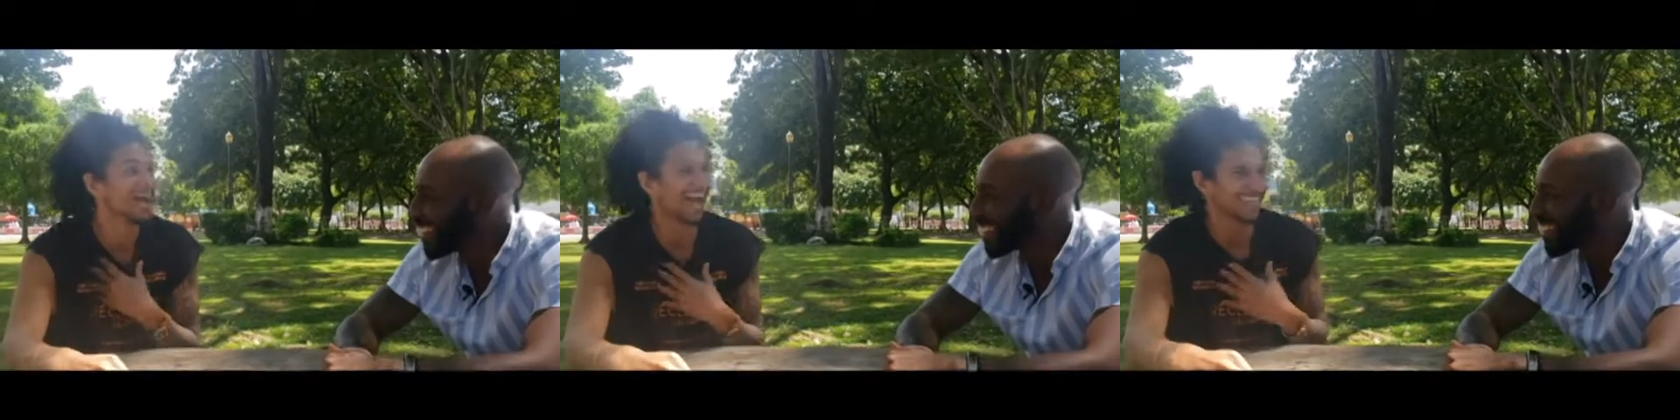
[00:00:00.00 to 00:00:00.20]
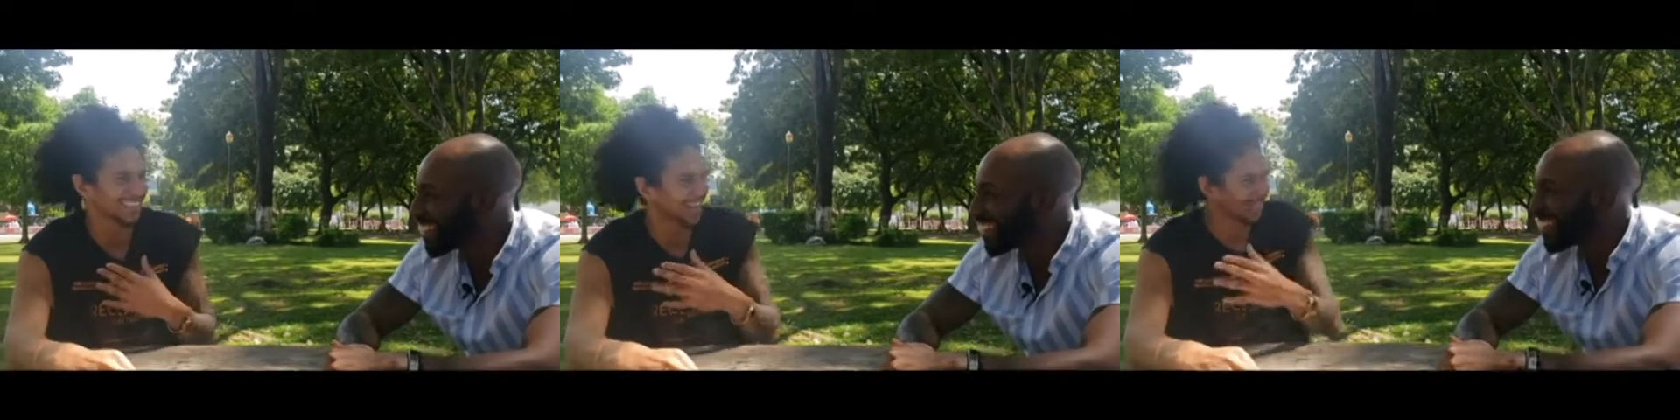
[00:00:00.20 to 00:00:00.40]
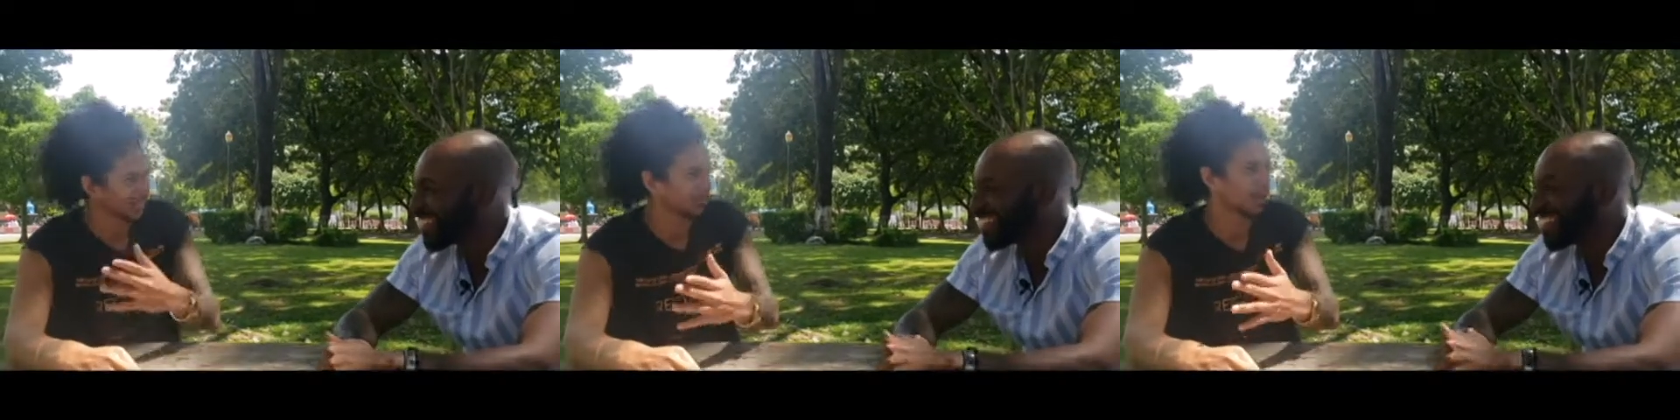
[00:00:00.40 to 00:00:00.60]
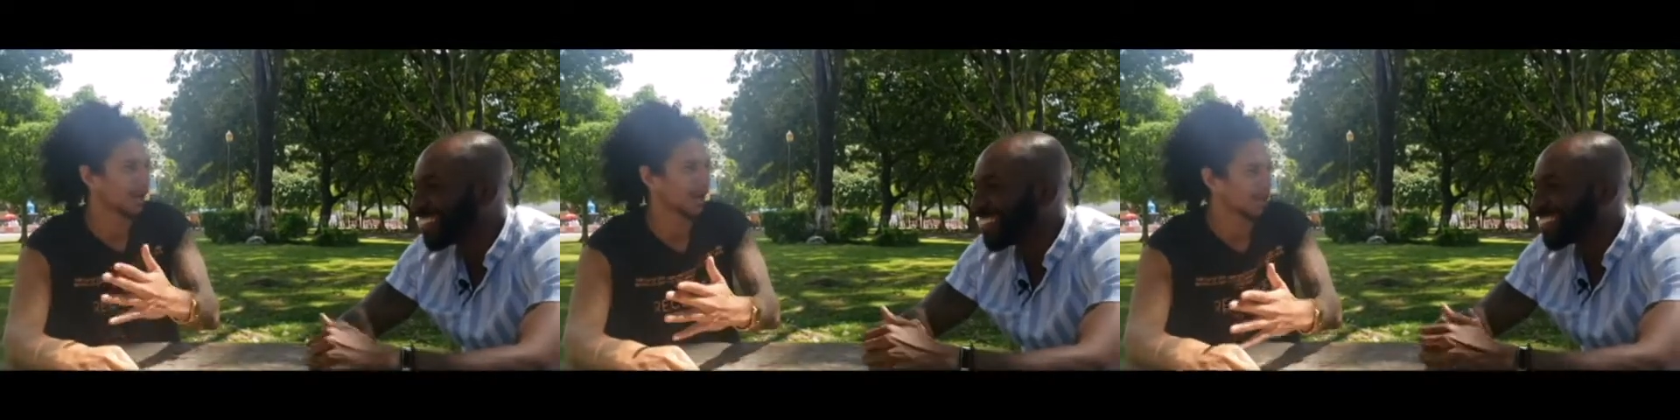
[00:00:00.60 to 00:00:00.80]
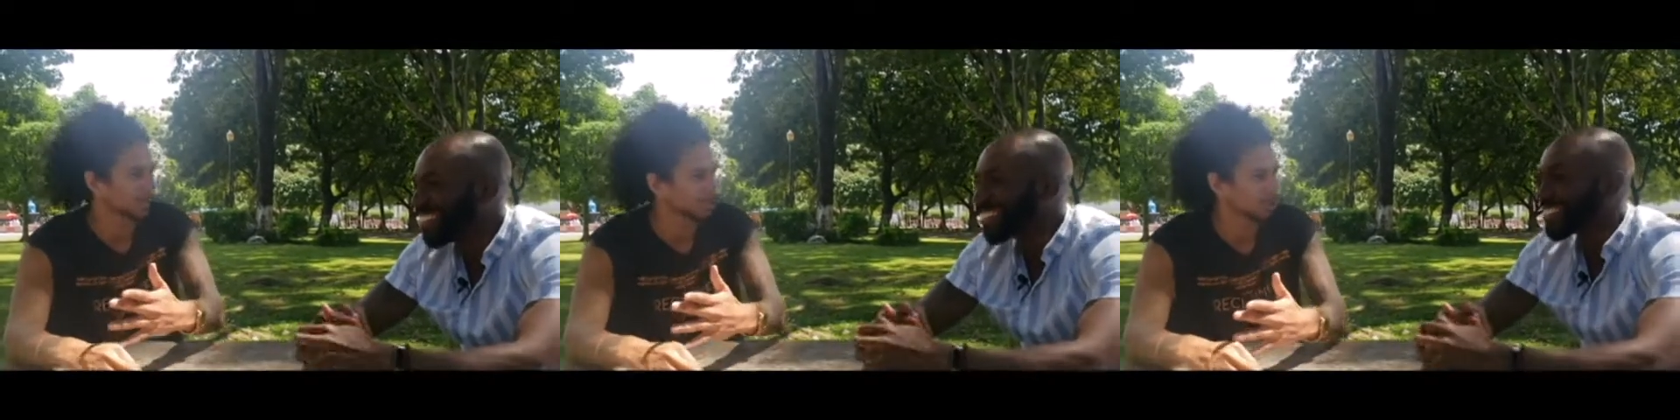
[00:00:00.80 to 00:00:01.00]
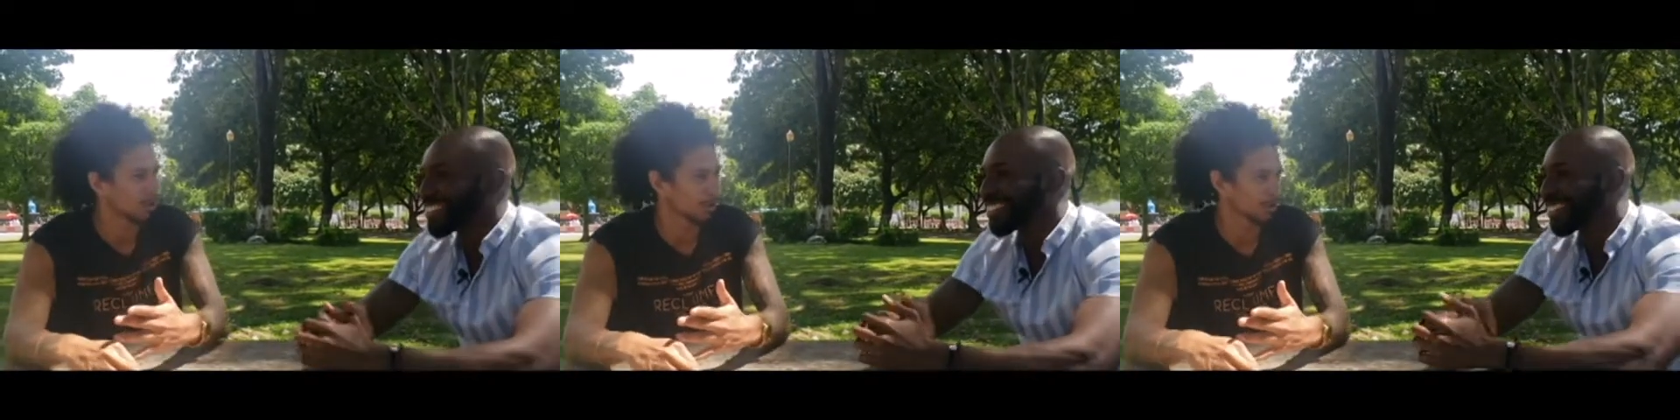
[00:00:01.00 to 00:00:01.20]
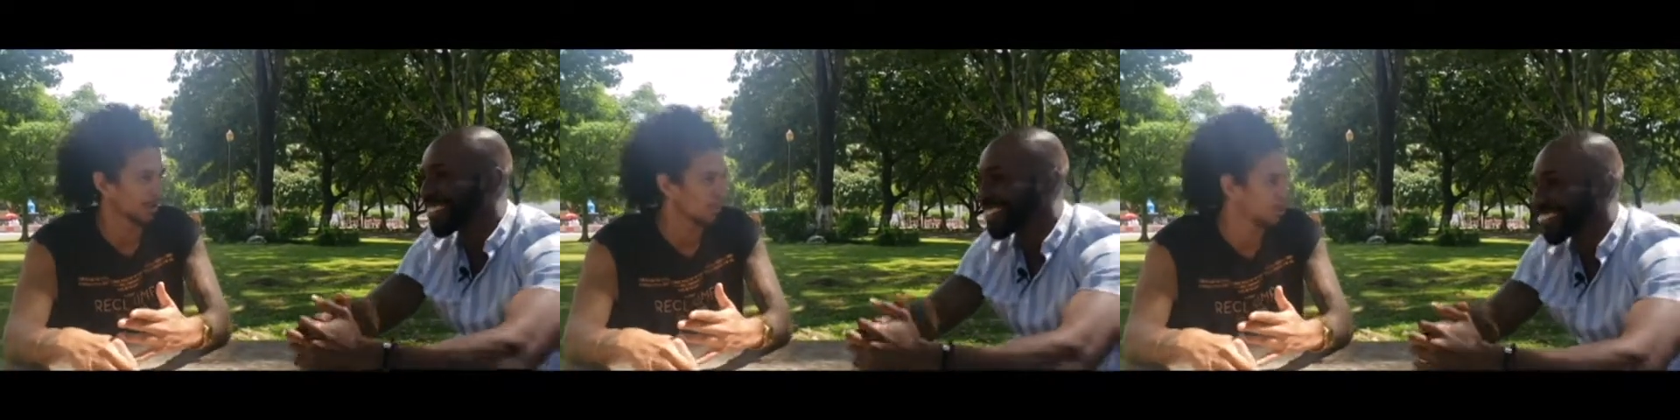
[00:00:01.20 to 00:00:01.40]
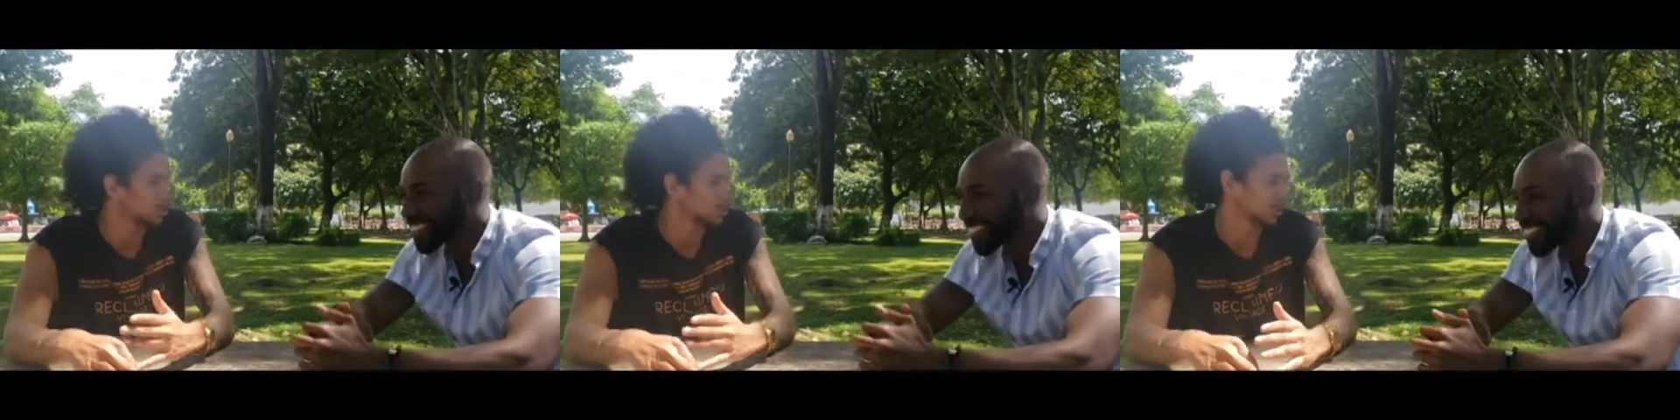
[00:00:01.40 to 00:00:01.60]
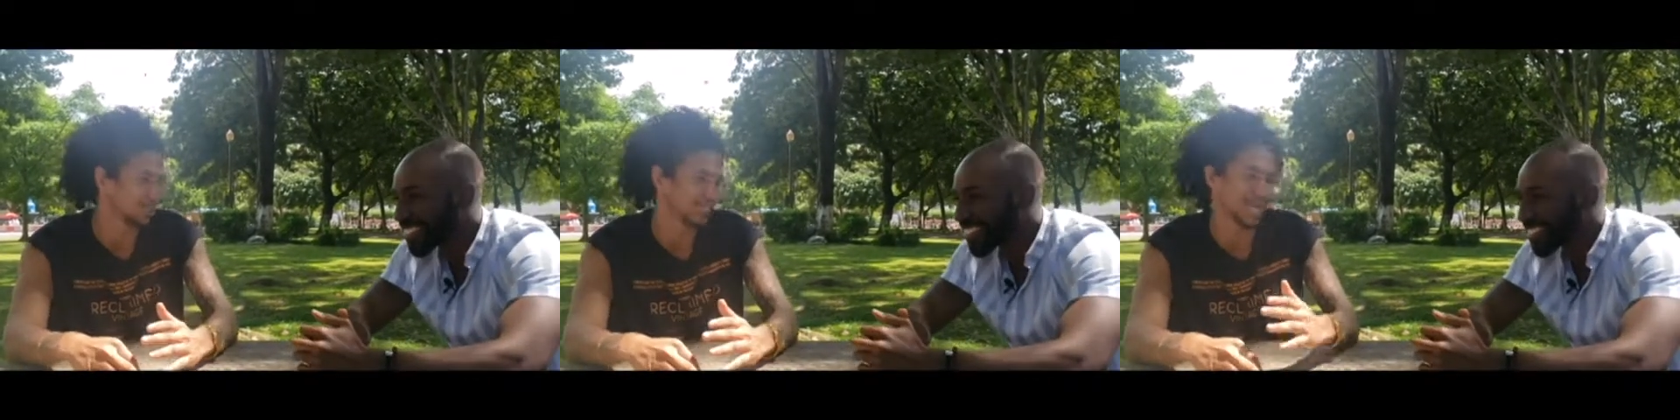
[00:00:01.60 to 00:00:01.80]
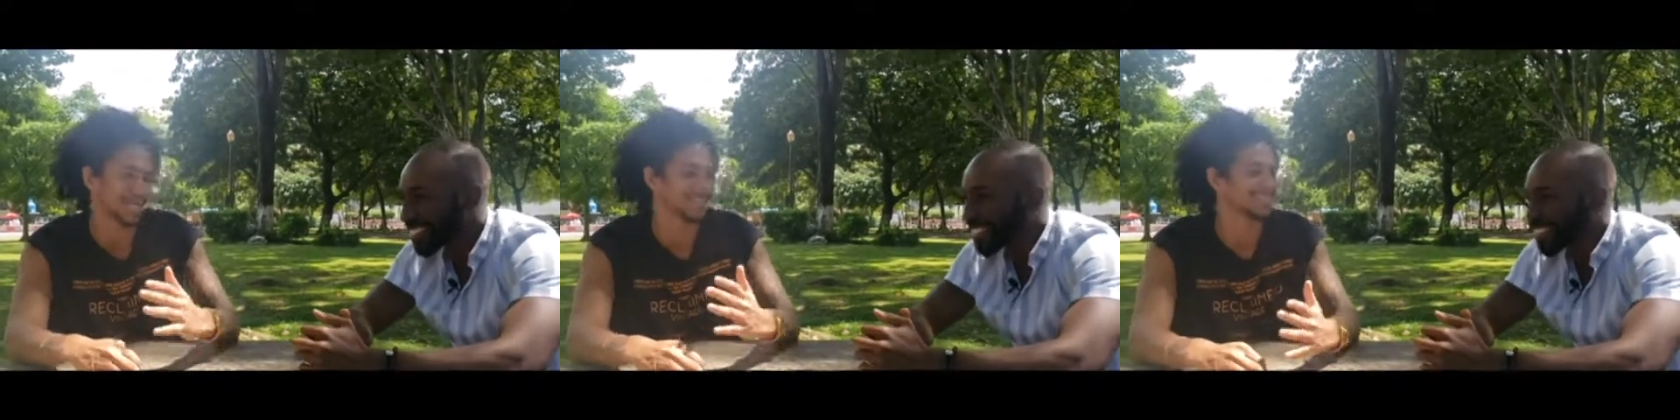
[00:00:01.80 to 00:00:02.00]
exactly what I was talking about, so to
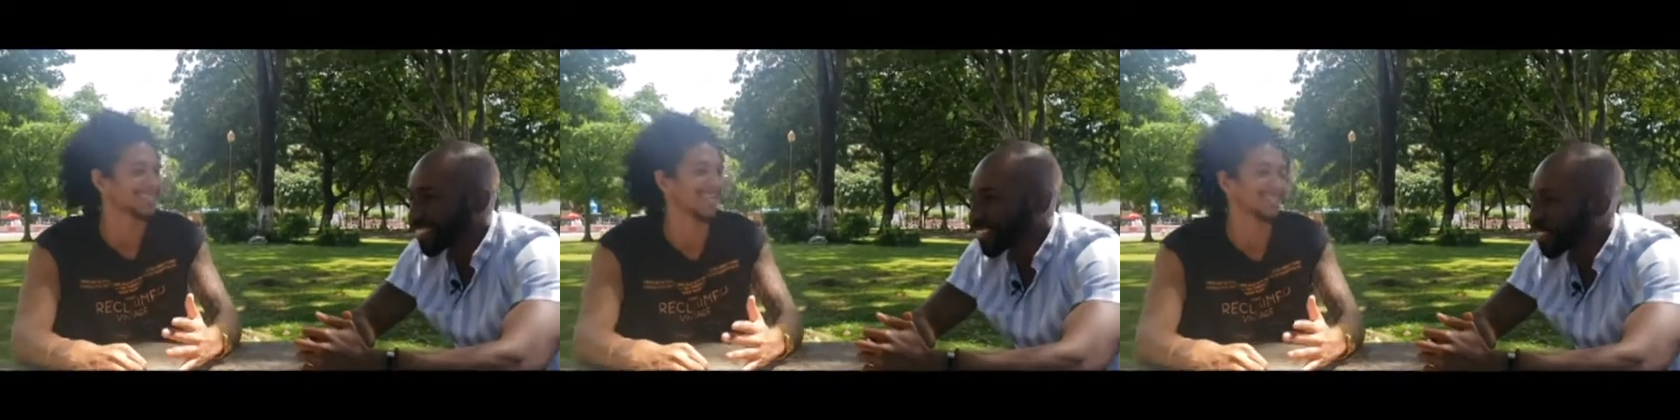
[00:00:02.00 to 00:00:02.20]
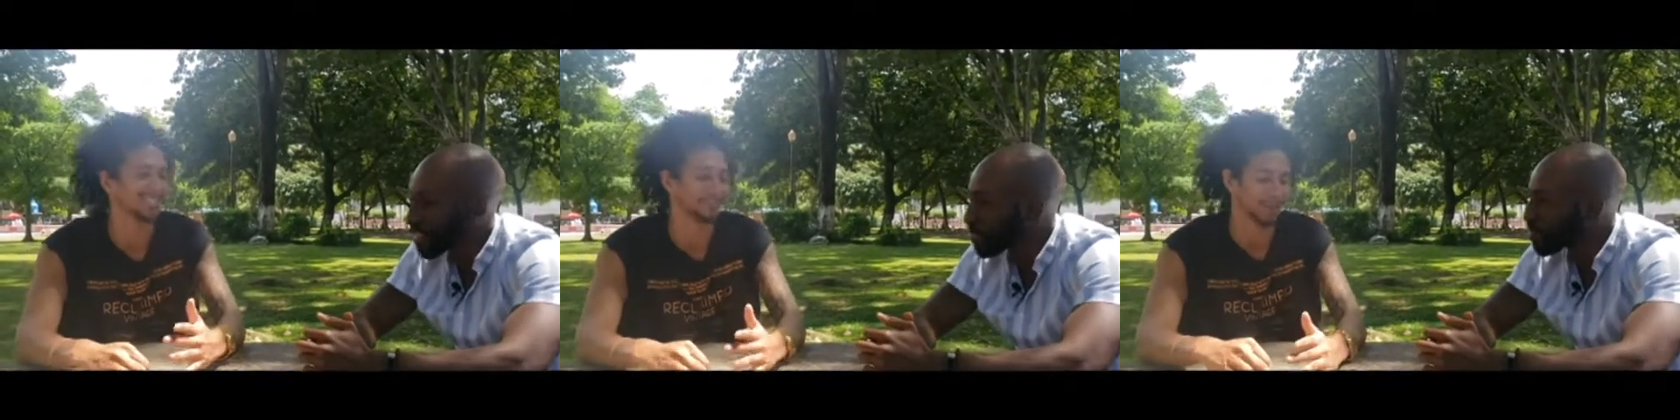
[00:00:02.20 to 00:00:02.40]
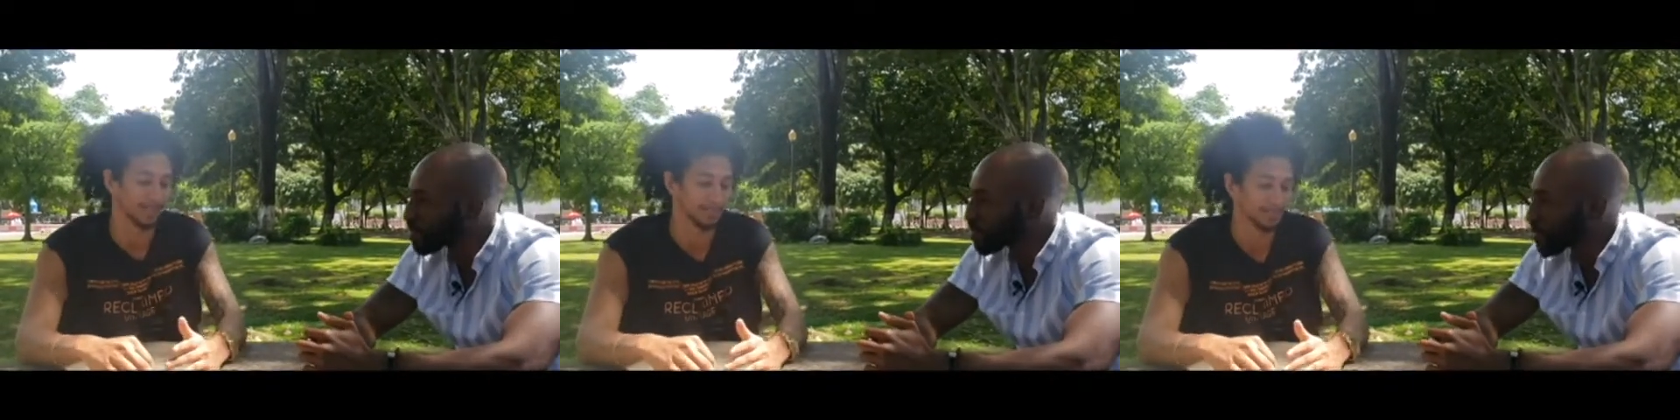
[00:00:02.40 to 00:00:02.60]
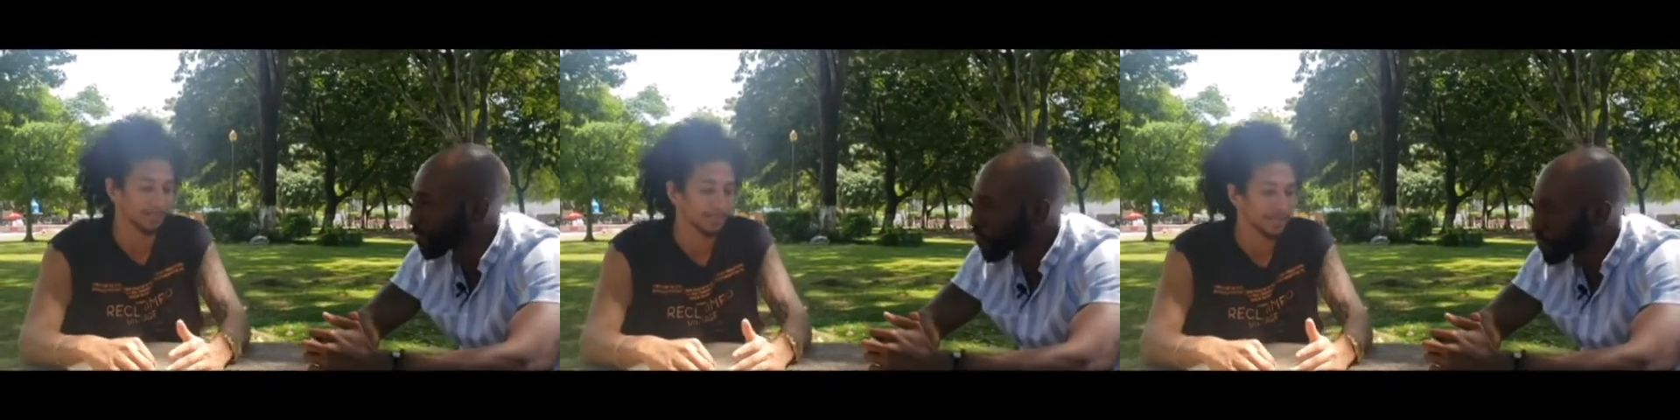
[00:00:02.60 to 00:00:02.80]
the extent, but